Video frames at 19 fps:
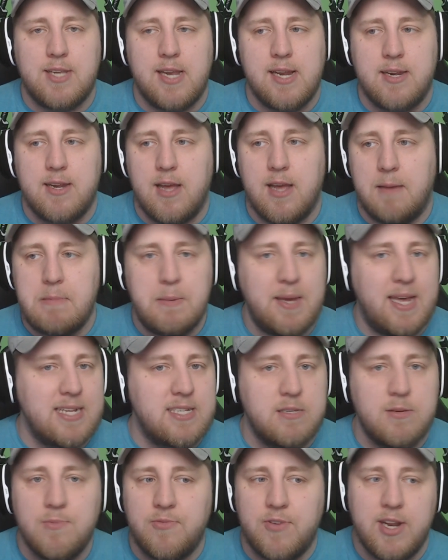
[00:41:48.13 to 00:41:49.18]
and maybe get
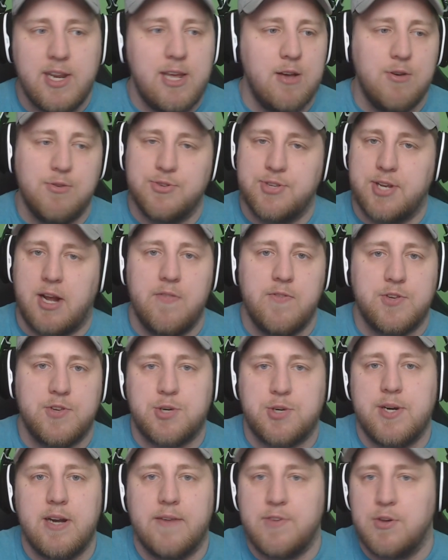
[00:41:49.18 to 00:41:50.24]
some videos like on the
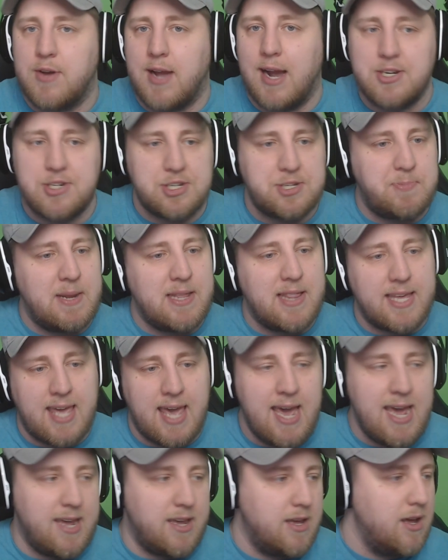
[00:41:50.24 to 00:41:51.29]
screen of you guys just being like,
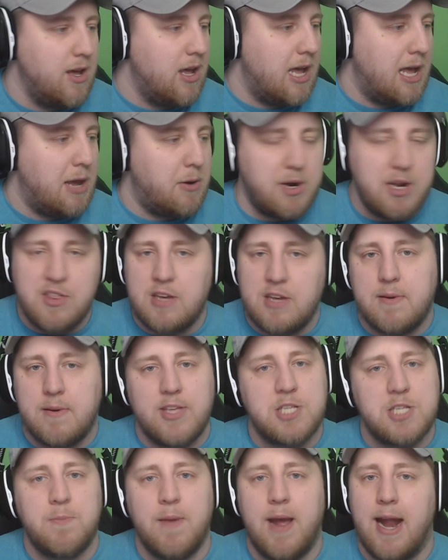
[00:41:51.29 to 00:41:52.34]
hey, what do you think about
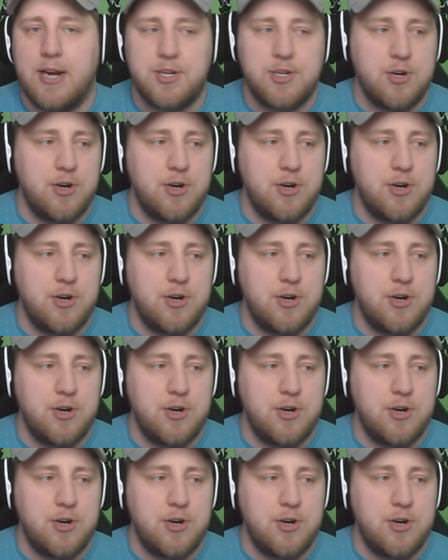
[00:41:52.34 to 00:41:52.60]
this match?